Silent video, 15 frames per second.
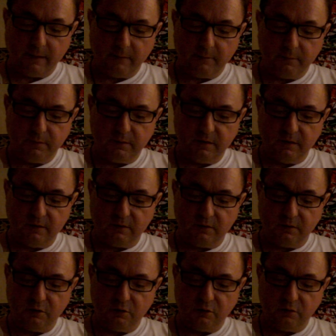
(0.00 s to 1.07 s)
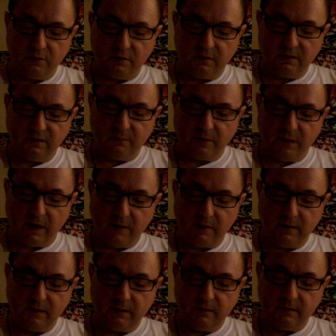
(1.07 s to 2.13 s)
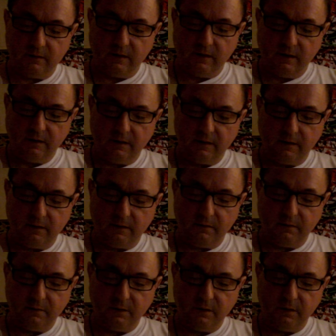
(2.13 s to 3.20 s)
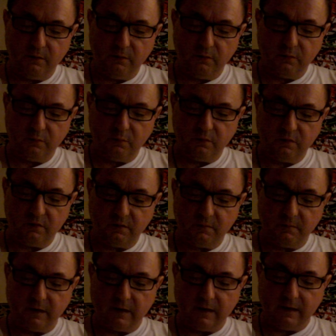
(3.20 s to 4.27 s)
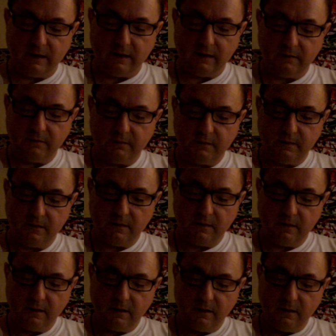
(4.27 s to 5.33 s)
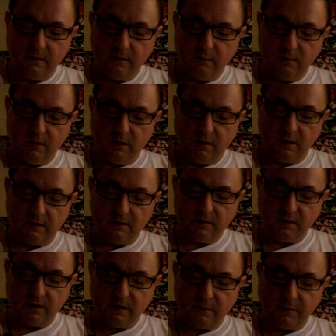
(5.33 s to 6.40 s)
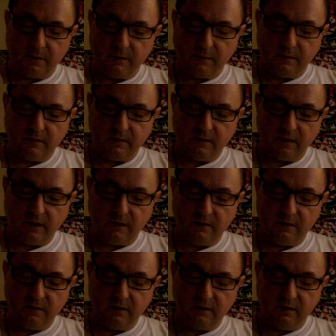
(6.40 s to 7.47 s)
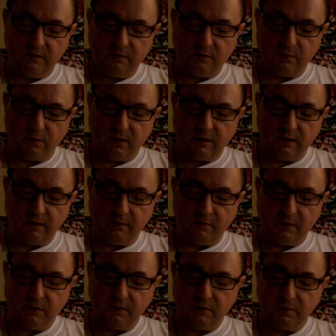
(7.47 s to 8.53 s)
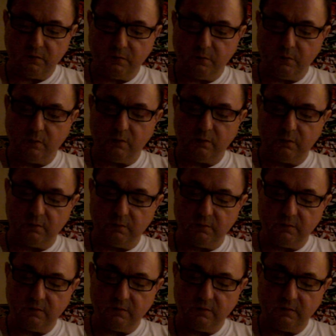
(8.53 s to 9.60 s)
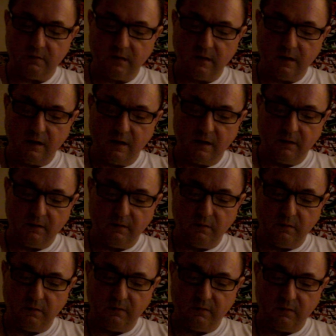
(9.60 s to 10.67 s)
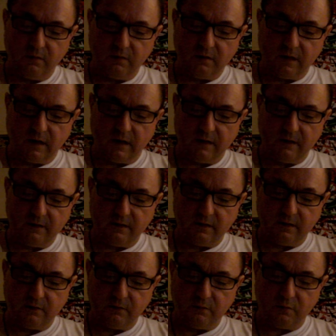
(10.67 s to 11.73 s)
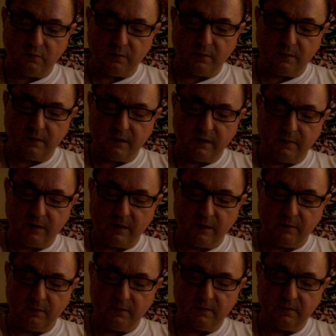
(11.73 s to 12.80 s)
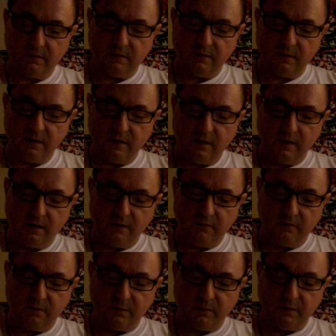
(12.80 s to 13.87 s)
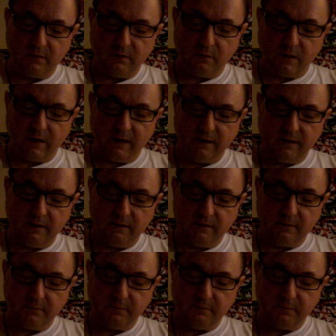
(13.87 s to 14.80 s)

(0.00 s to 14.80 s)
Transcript: but its destructive power can only be used once a millennia. We lost our power to carry seeds through our dimensional portals, the universe galaxy that draw upon our powers from its awakening